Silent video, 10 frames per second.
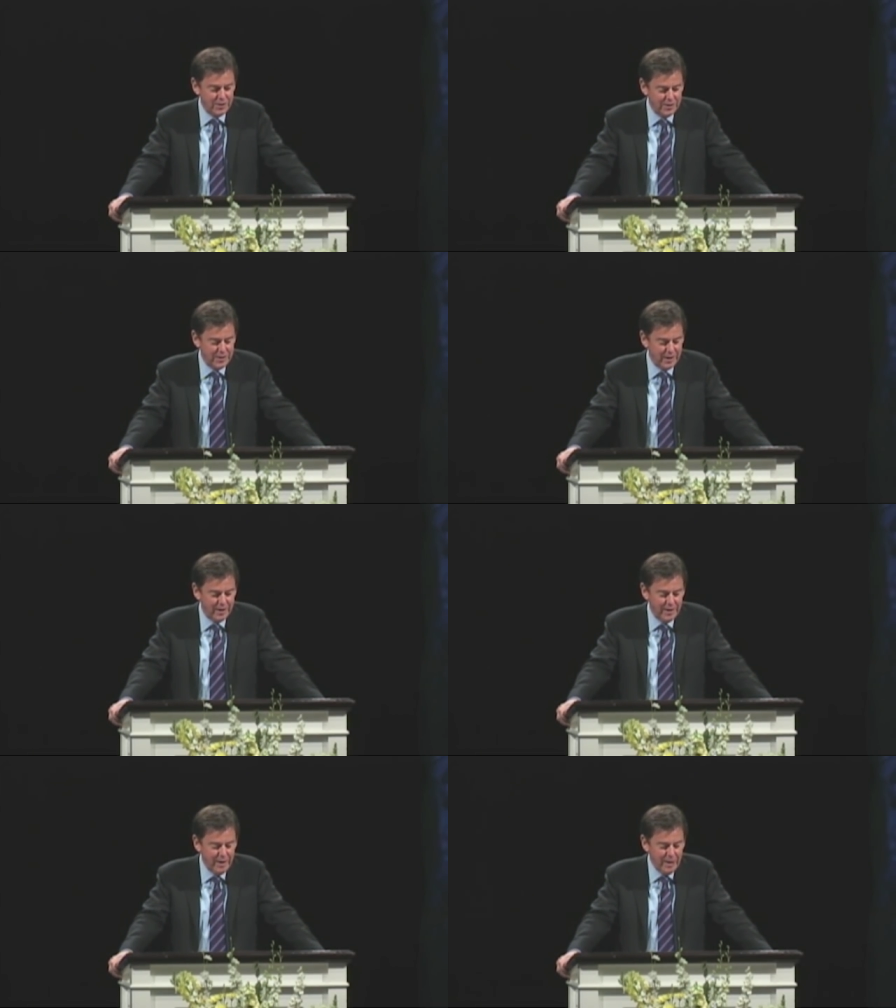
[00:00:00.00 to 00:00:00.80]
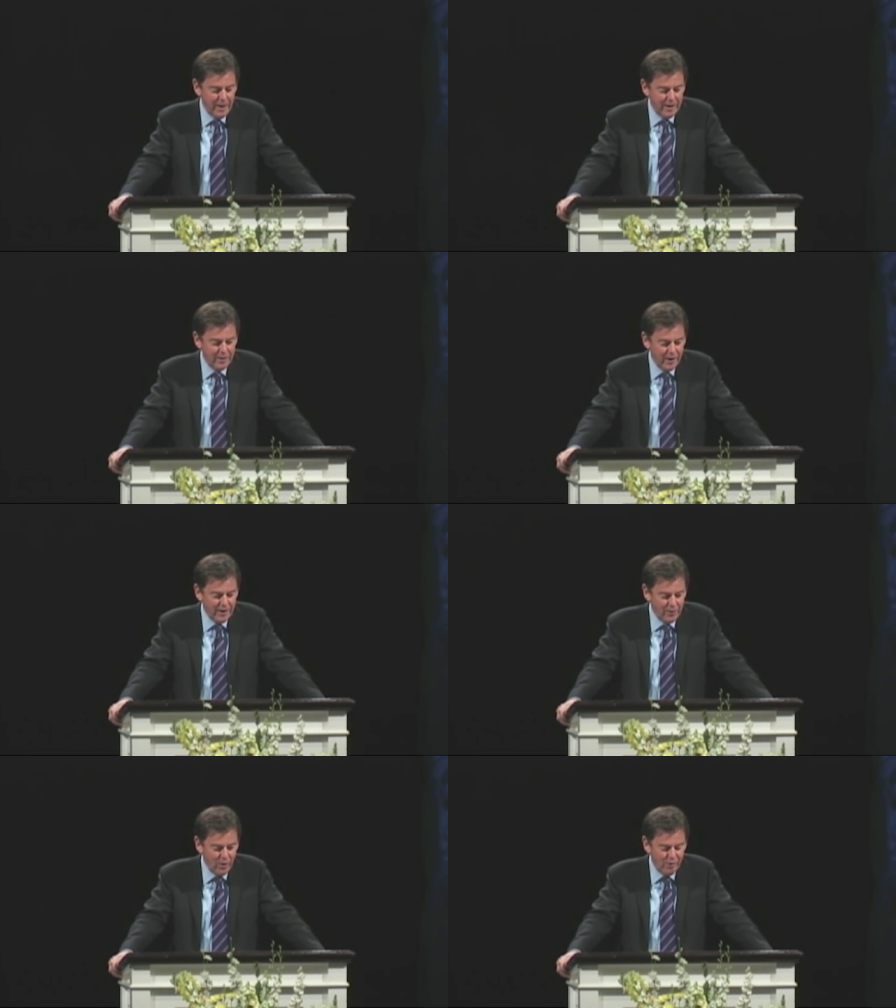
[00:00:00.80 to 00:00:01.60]
And, uh, and,
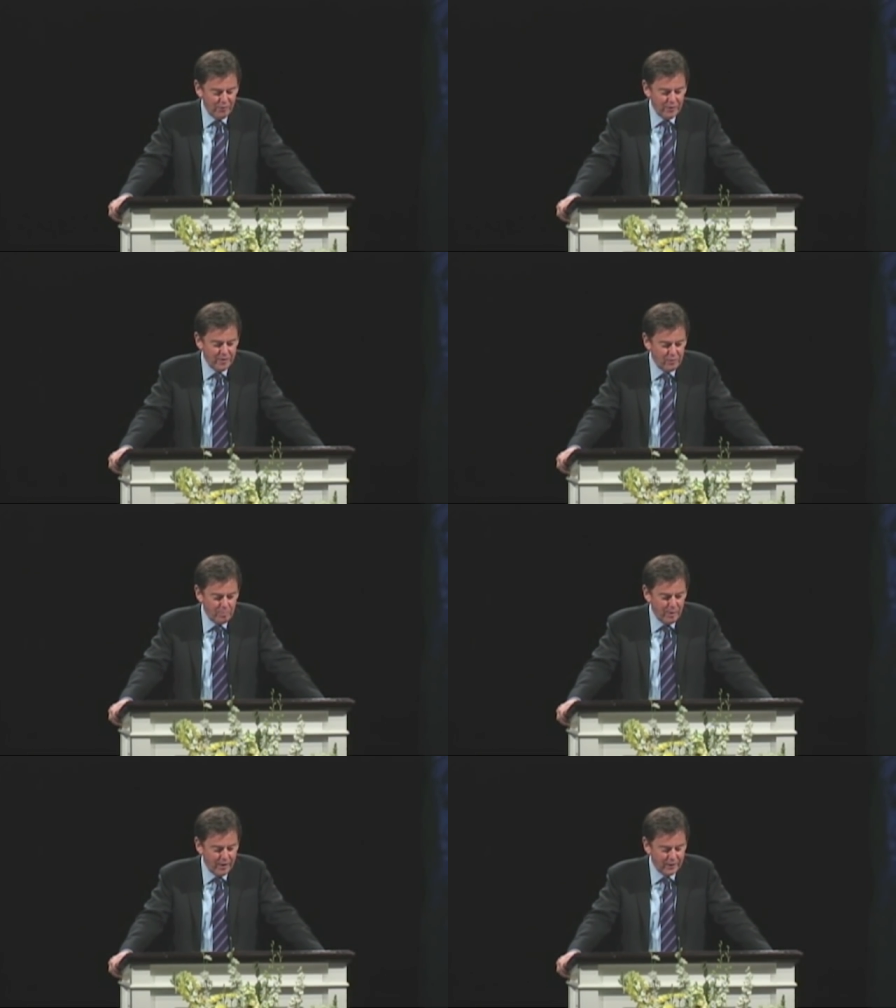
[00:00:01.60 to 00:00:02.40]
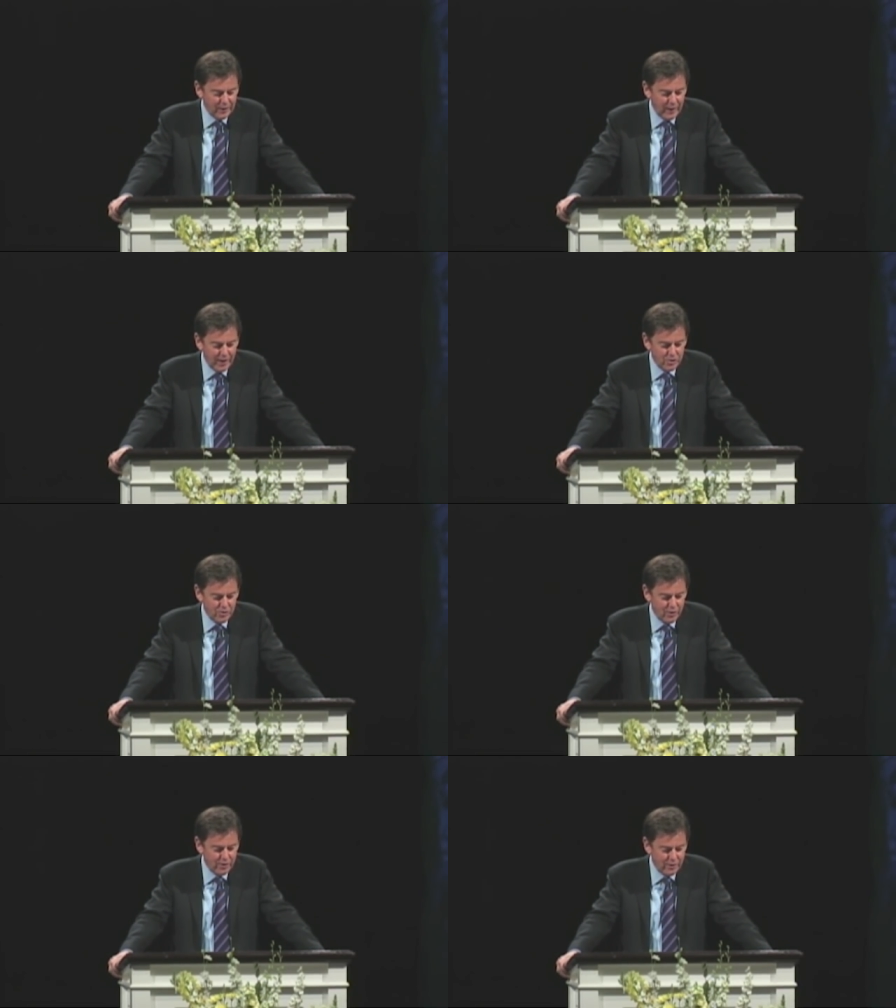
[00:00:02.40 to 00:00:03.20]
and often, if you pay a little
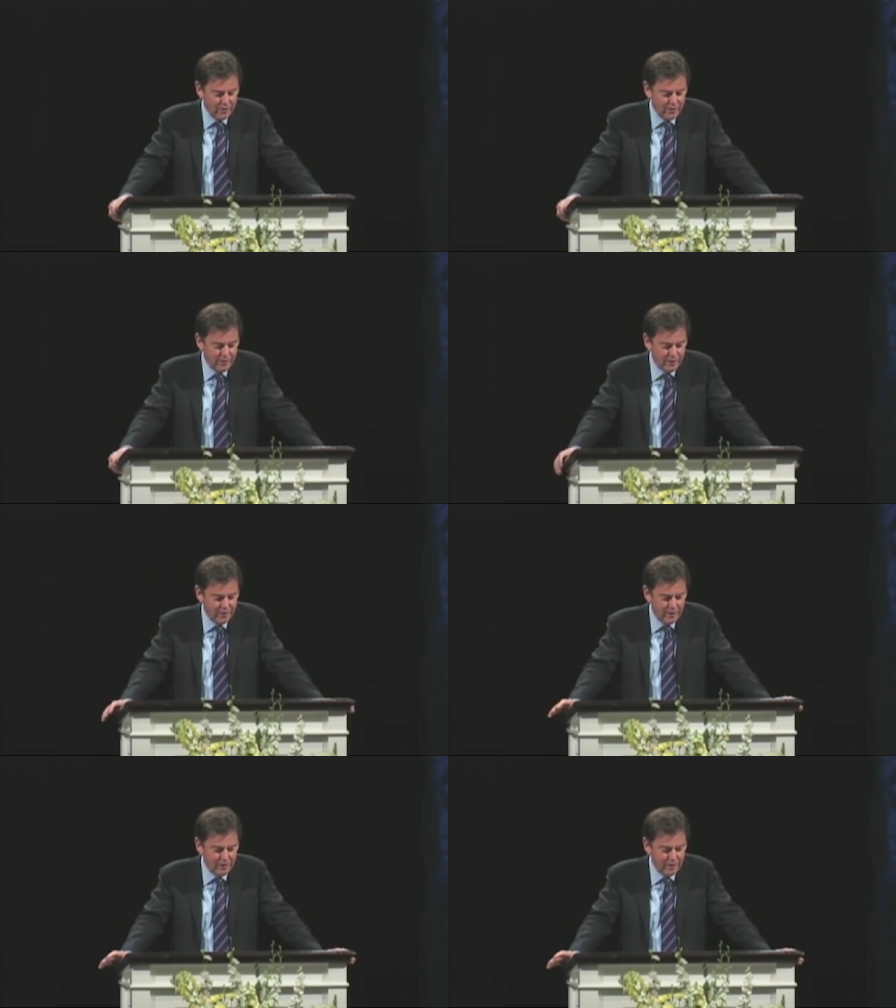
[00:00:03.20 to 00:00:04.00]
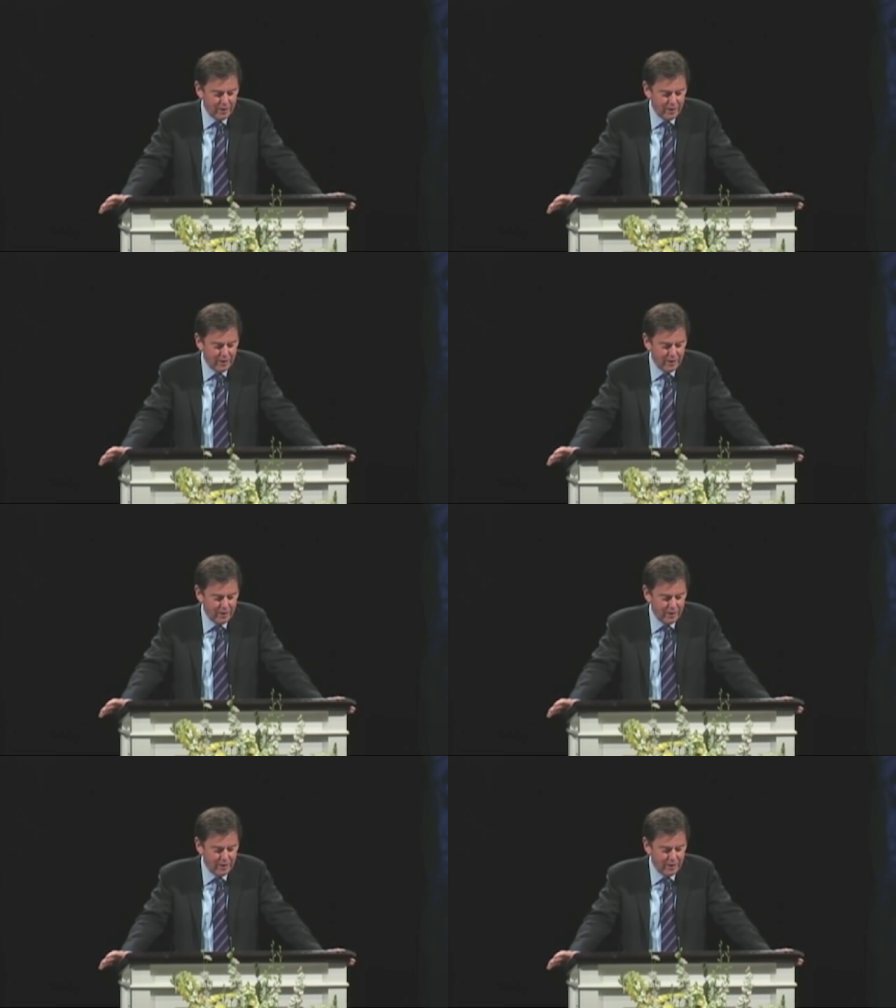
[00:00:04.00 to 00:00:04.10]
extra, it, it,